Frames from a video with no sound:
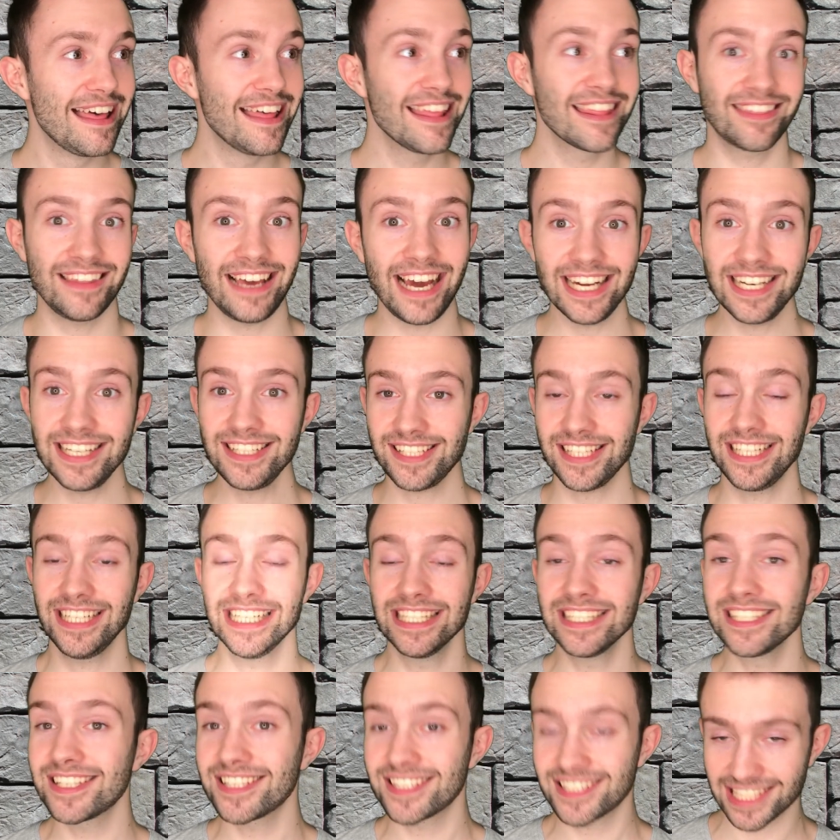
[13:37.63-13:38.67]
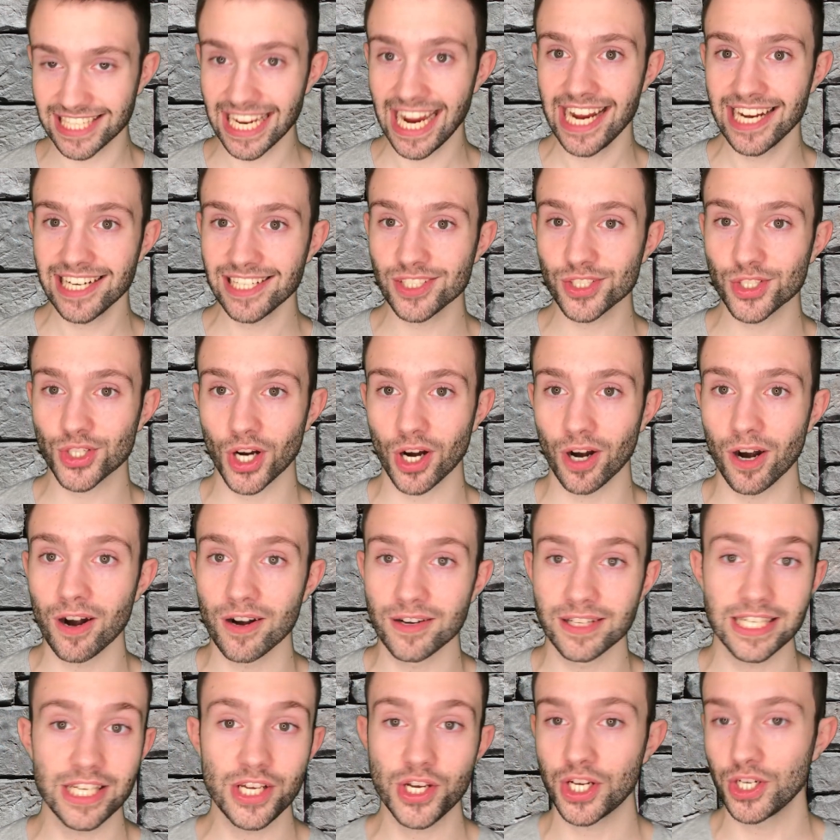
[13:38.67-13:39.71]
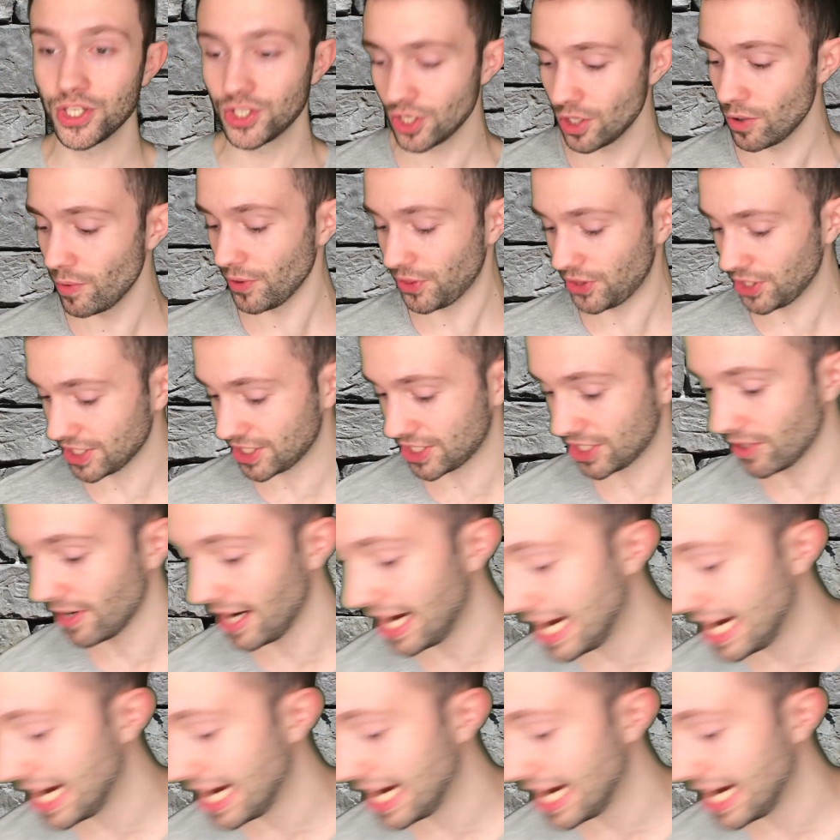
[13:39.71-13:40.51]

That is an insane turn that you can do with just your